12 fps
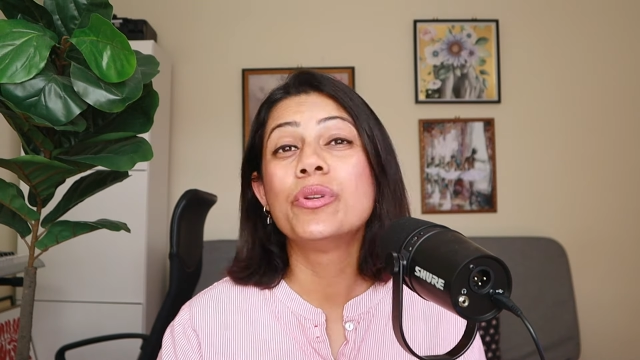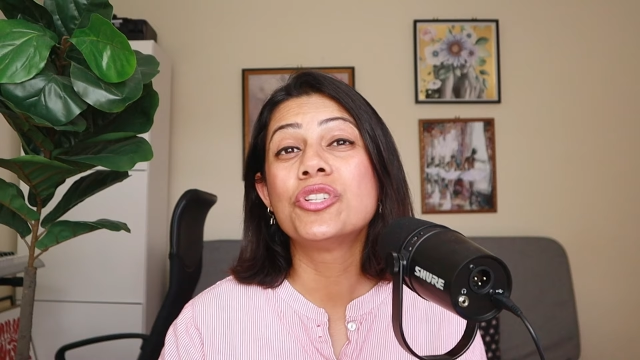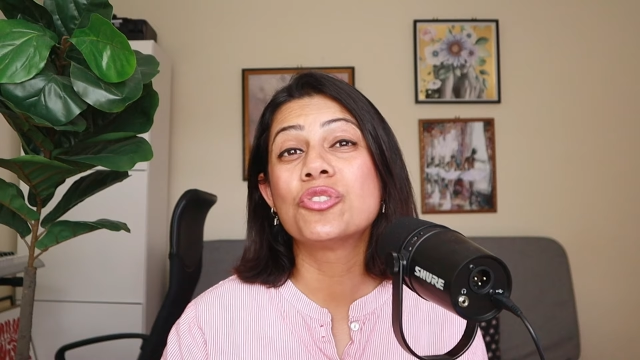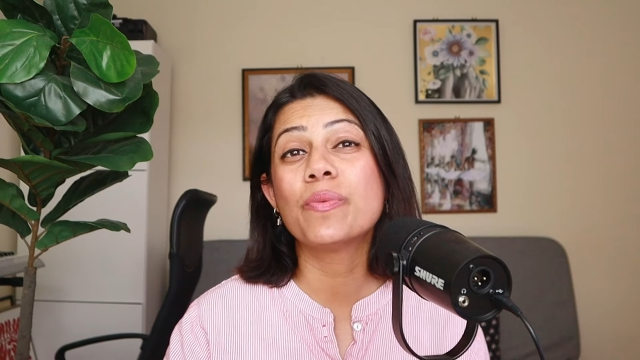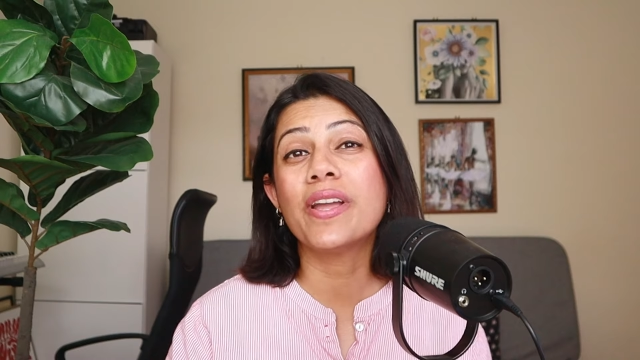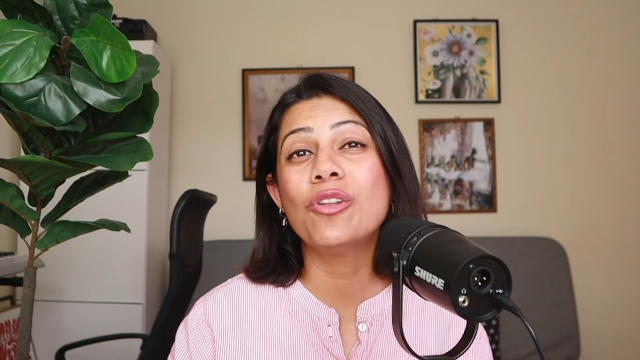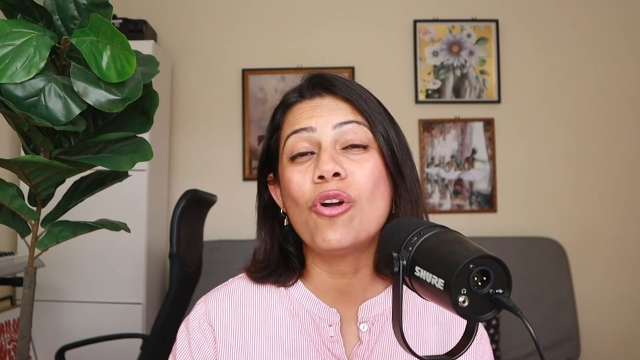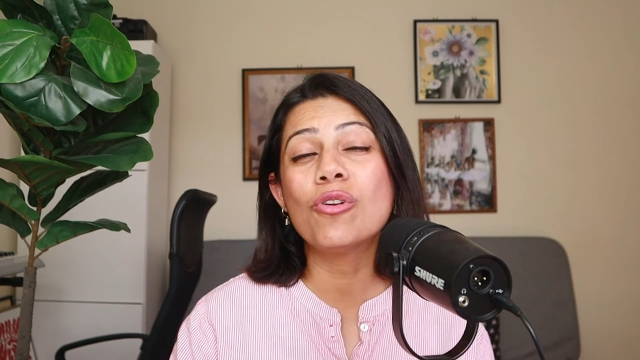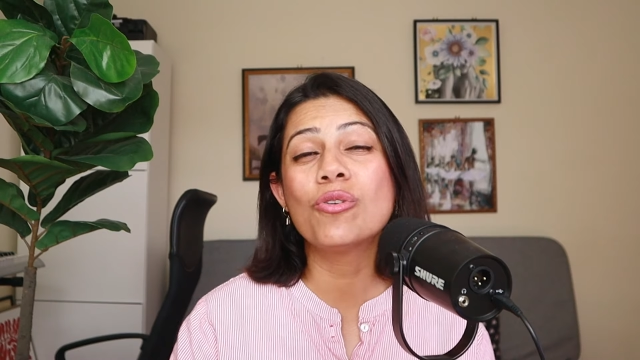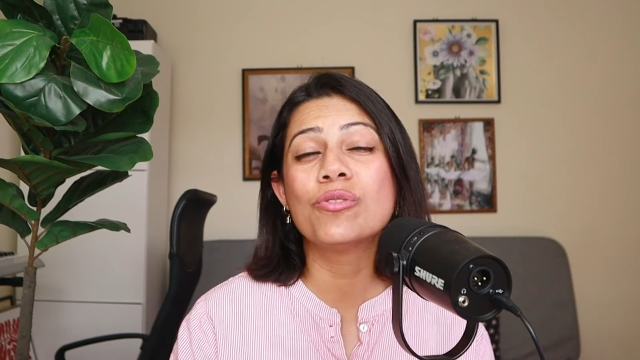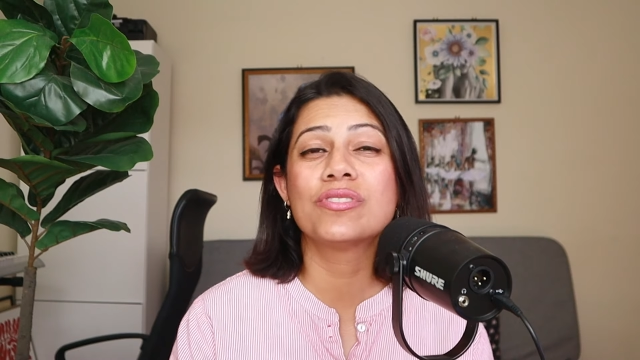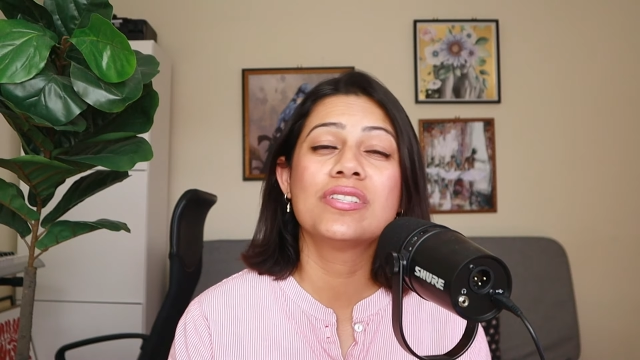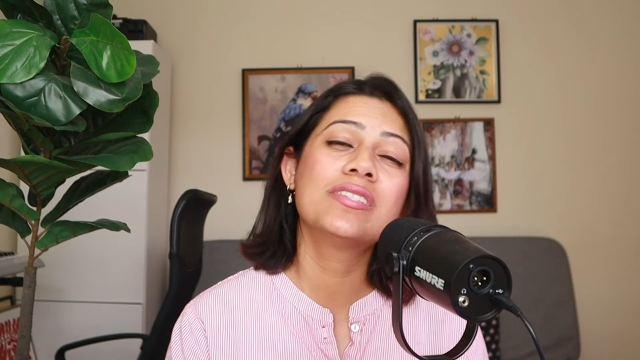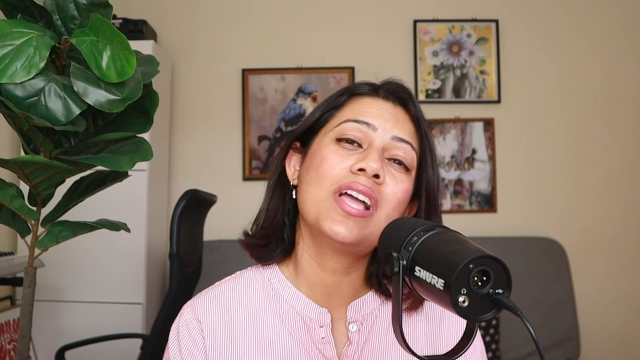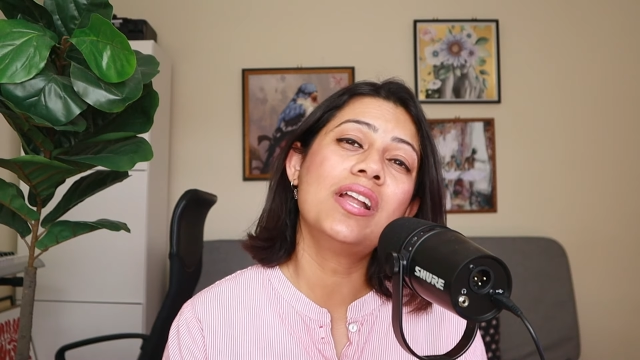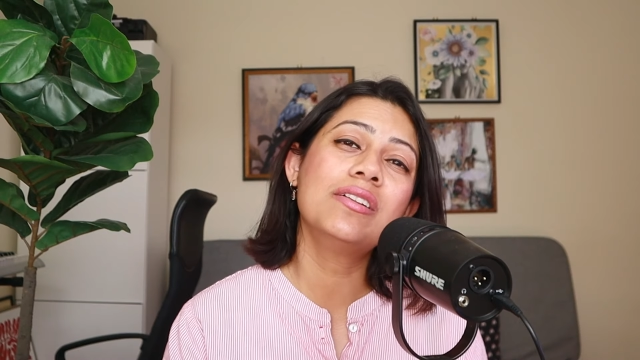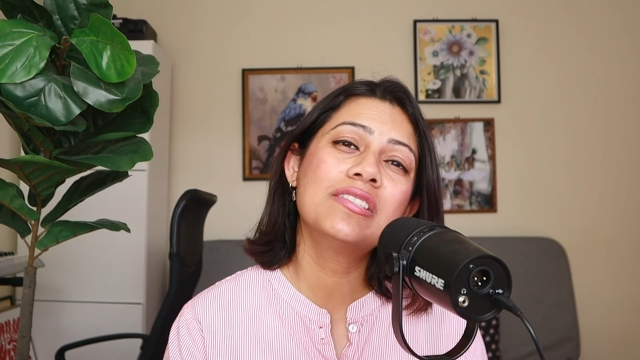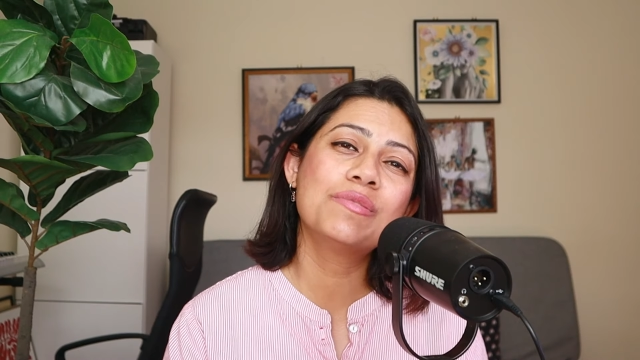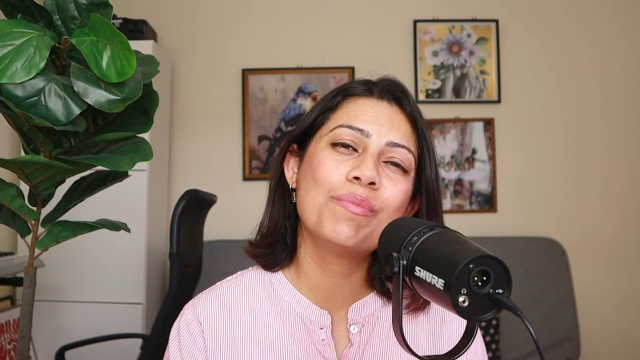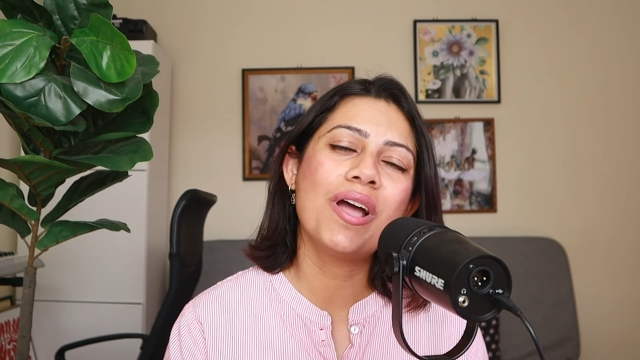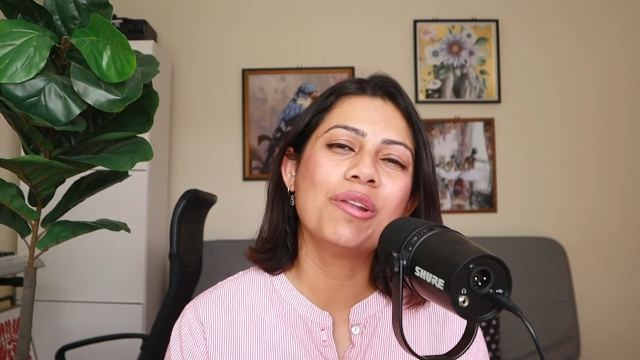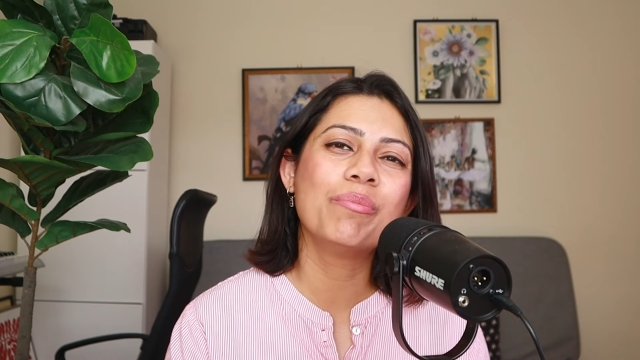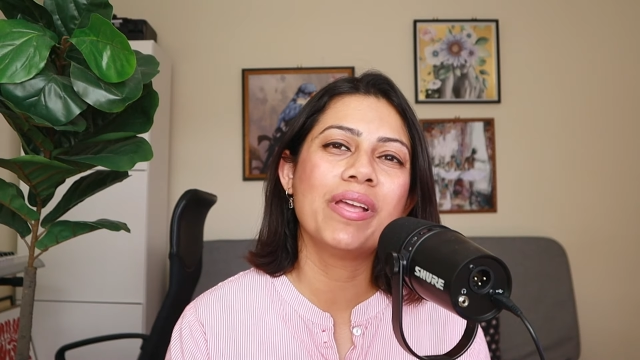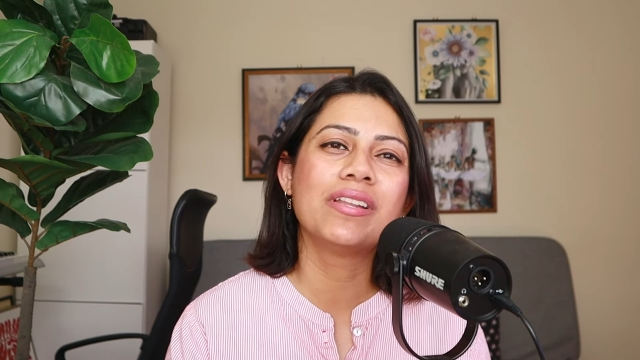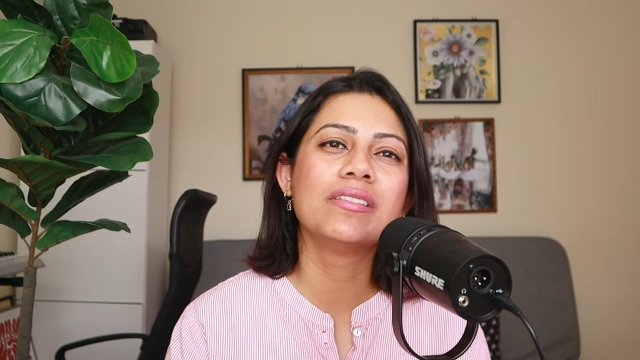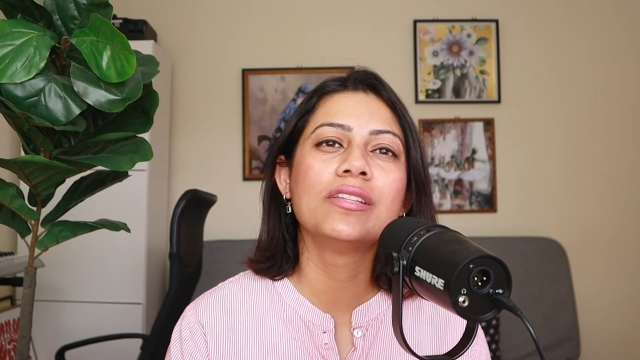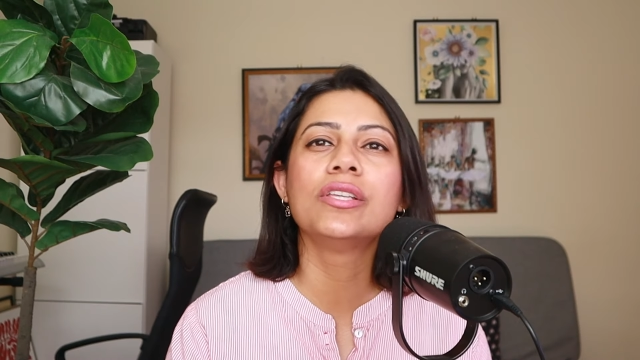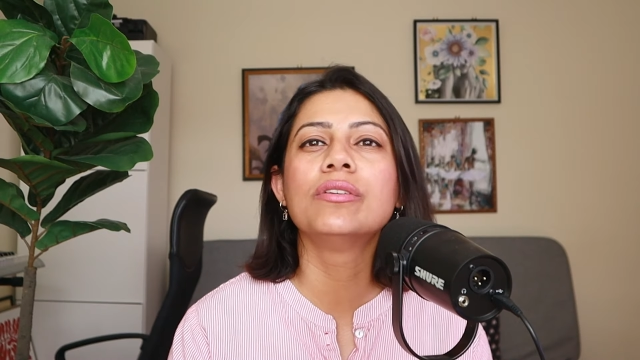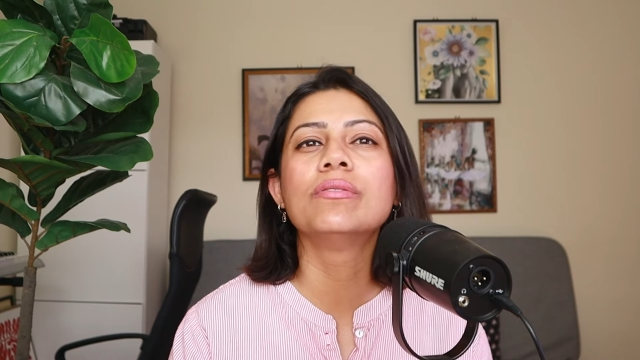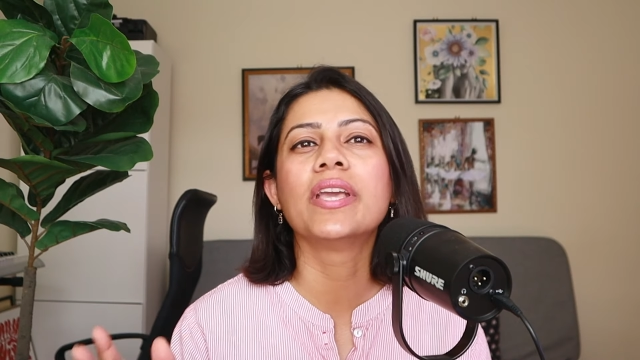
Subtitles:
which is why law courses are a smart bet in the